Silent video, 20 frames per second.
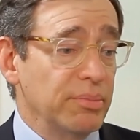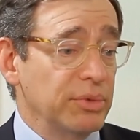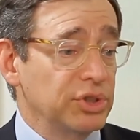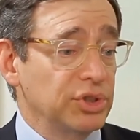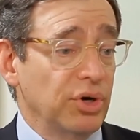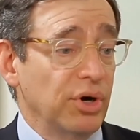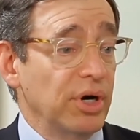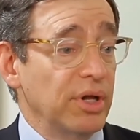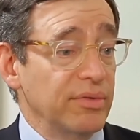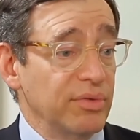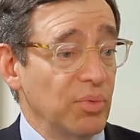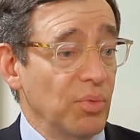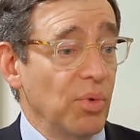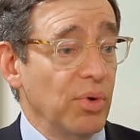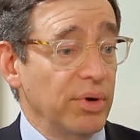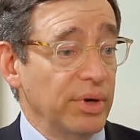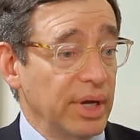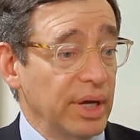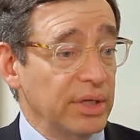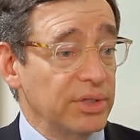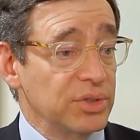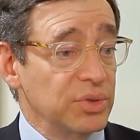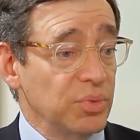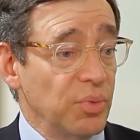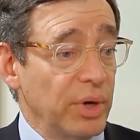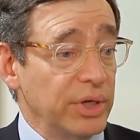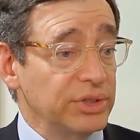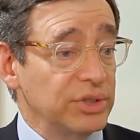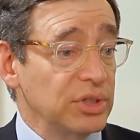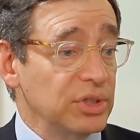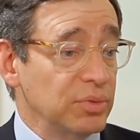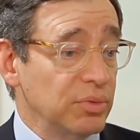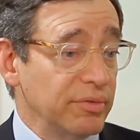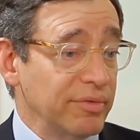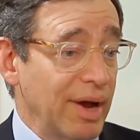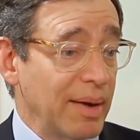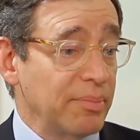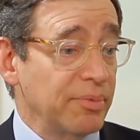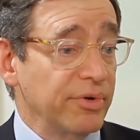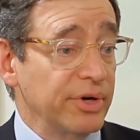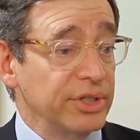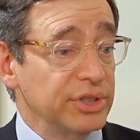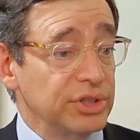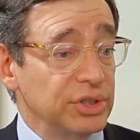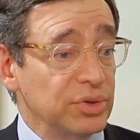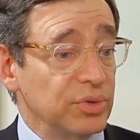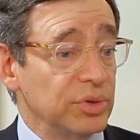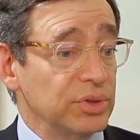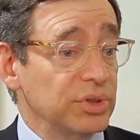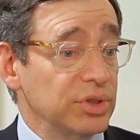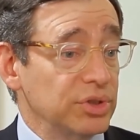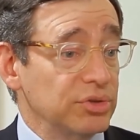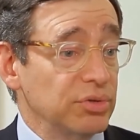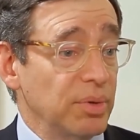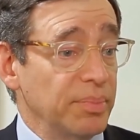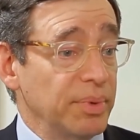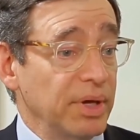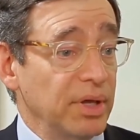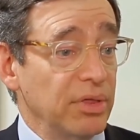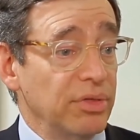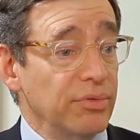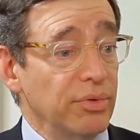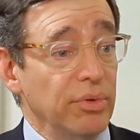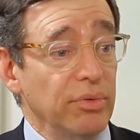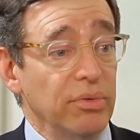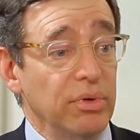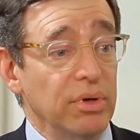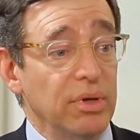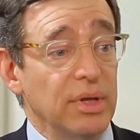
majority of the water gets wasted to evaporation or to dripping through.